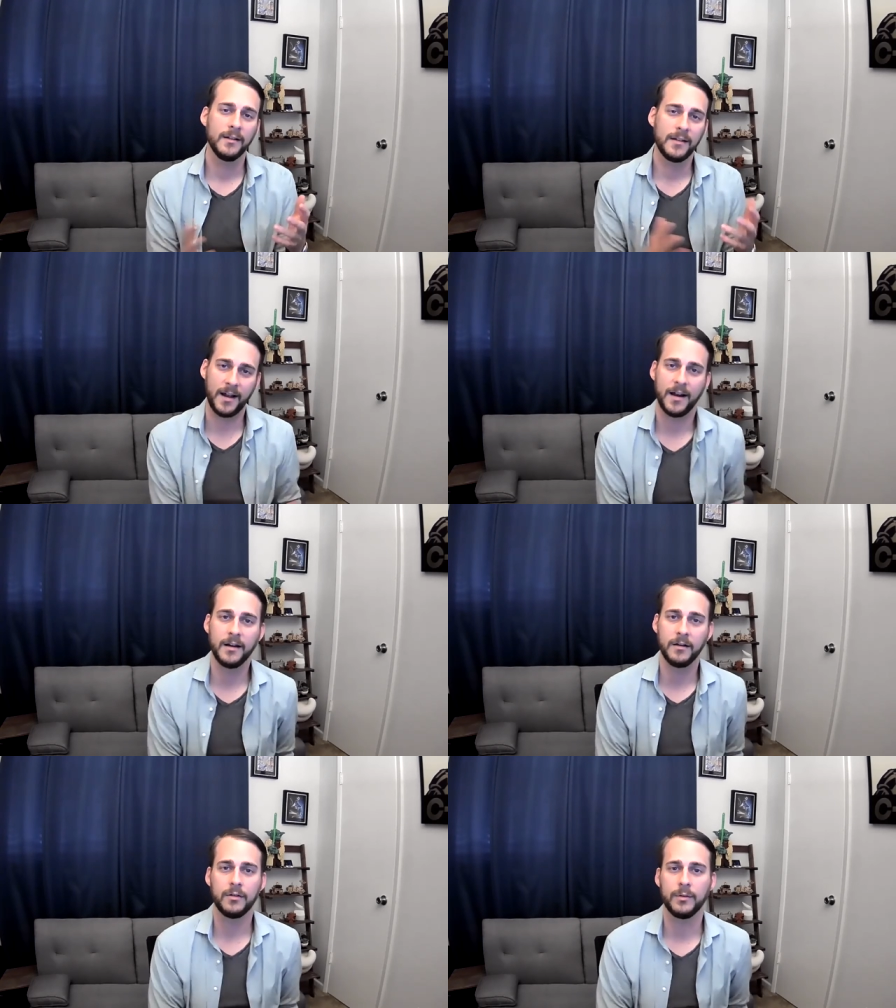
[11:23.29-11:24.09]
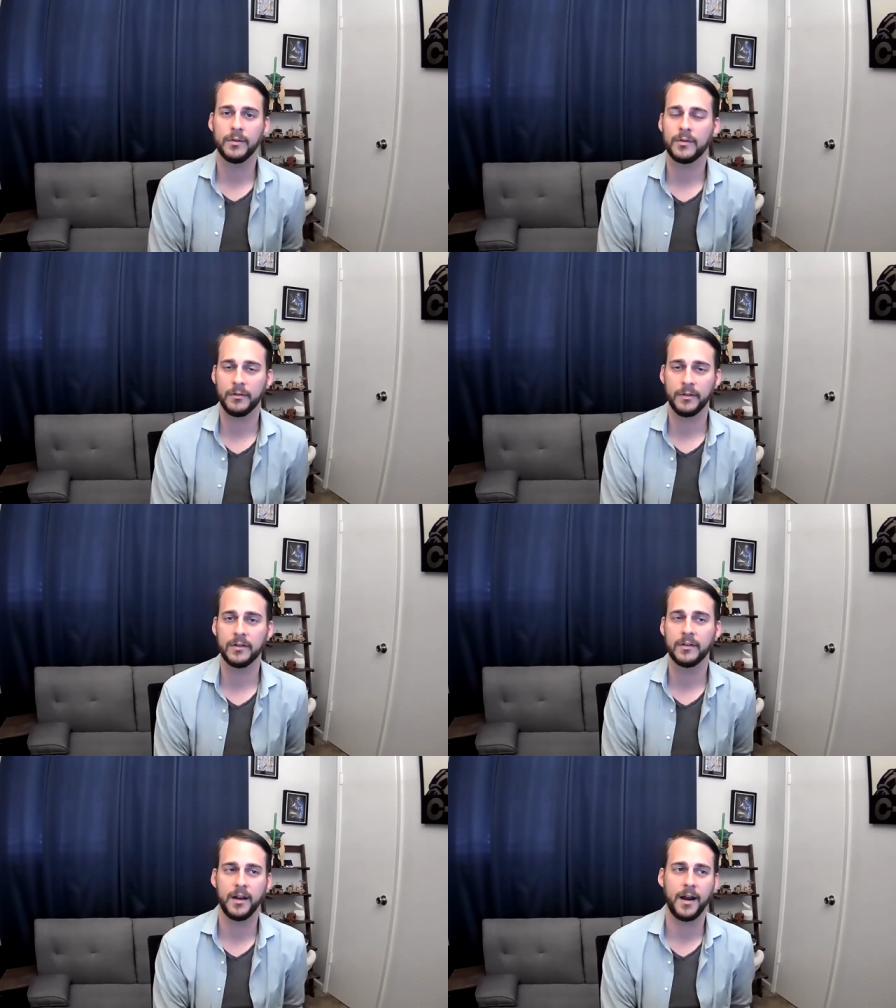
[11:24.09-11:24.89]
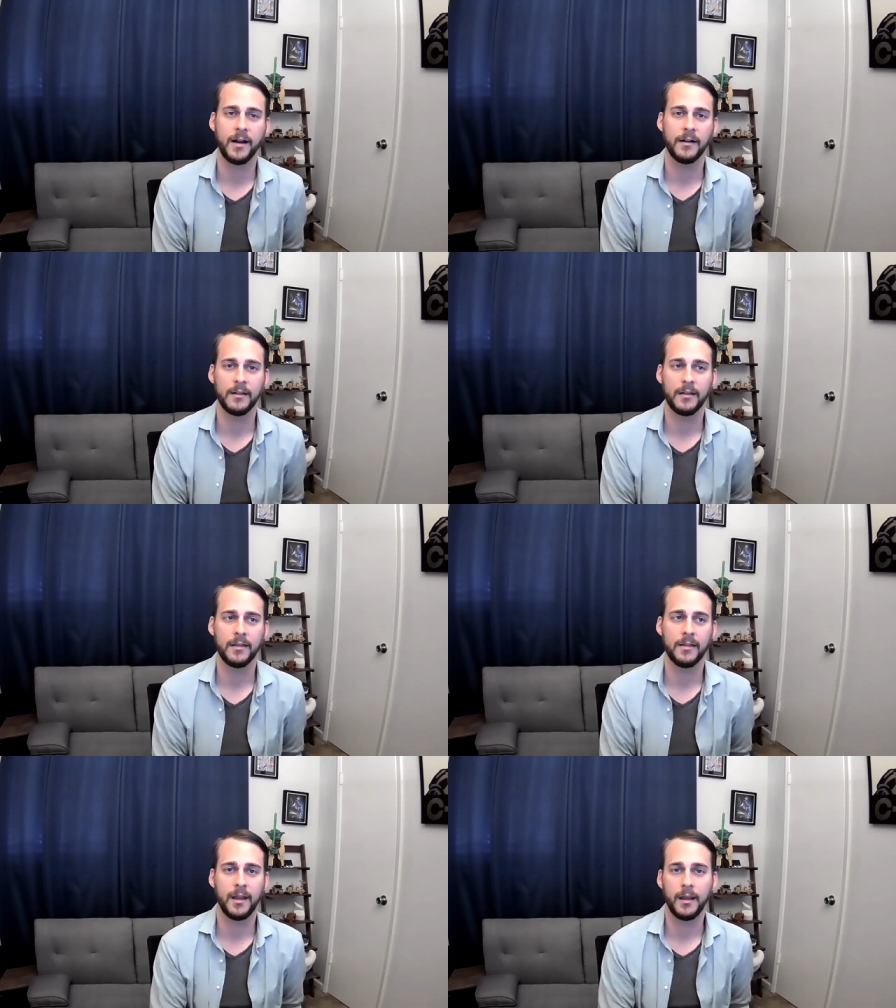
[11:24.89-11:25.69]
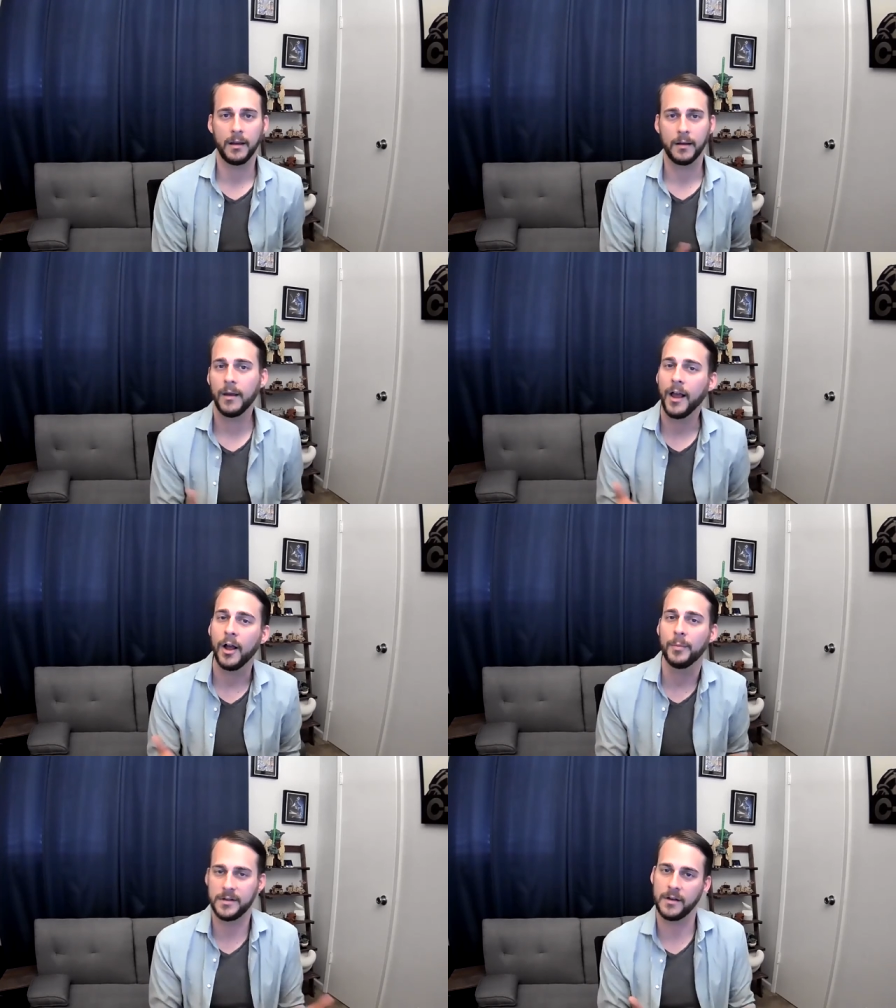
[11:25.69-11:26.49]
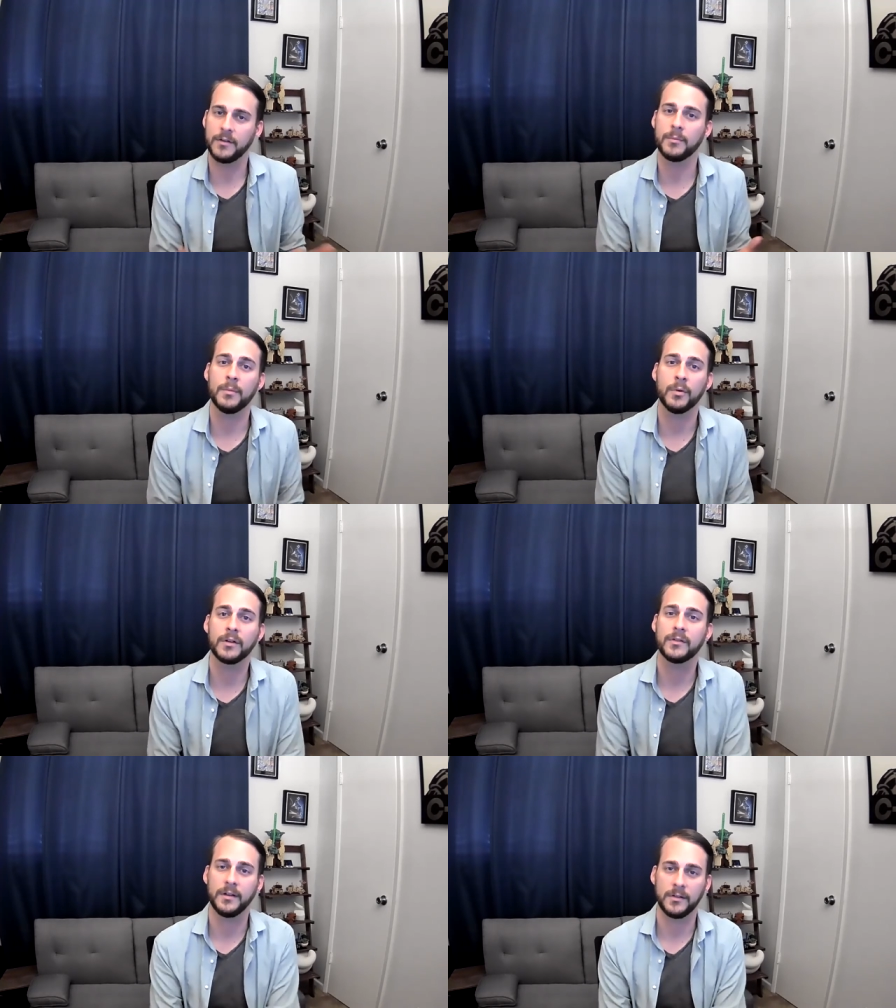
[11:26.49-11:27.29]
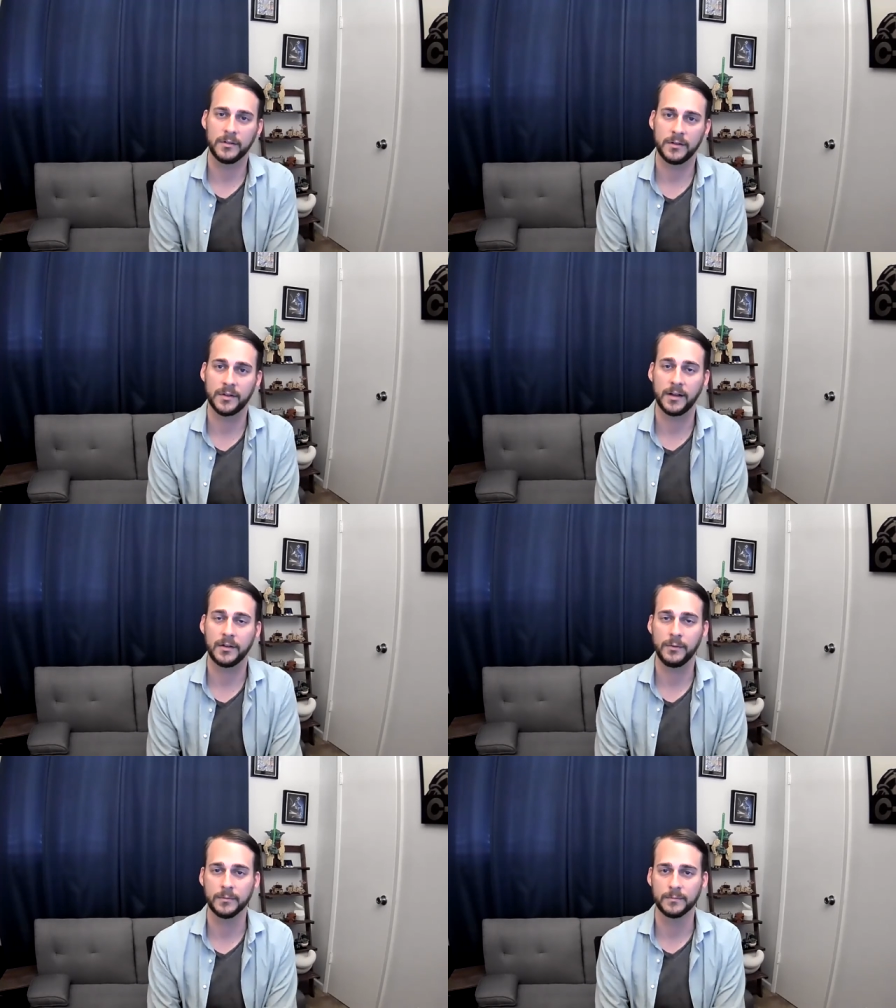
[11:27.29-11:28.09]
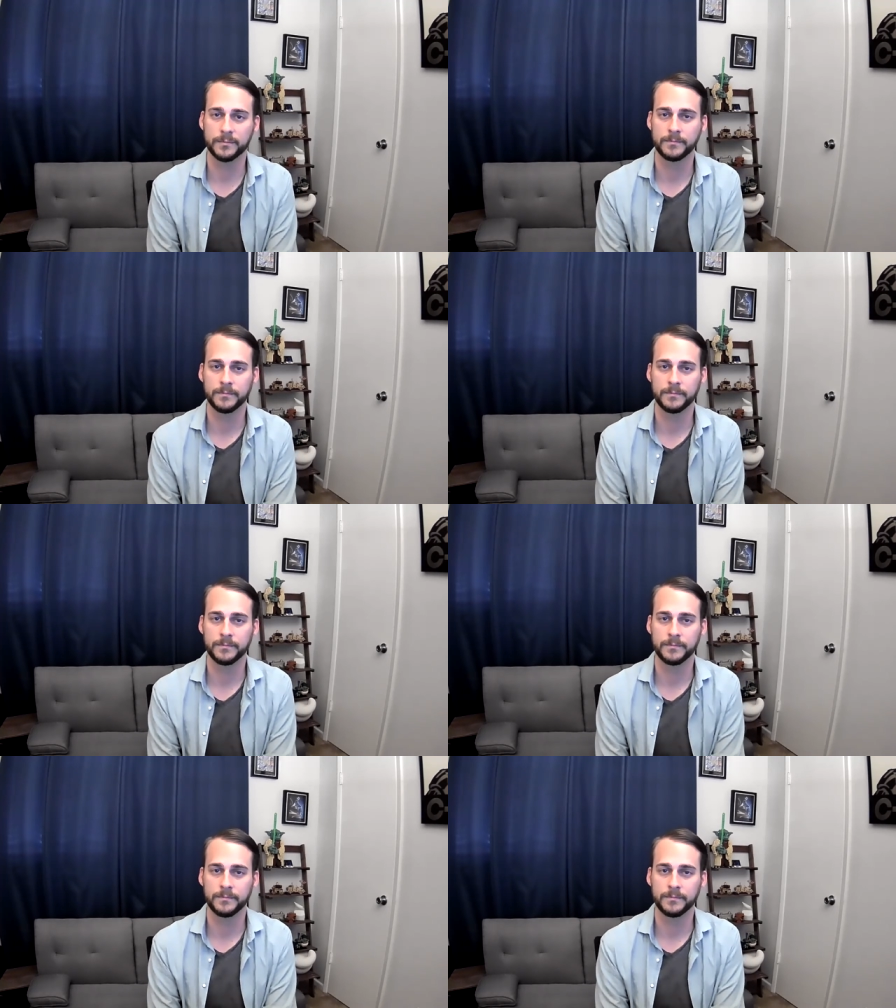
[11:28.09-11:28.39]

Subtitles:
tied to a service and they help each other be more successful.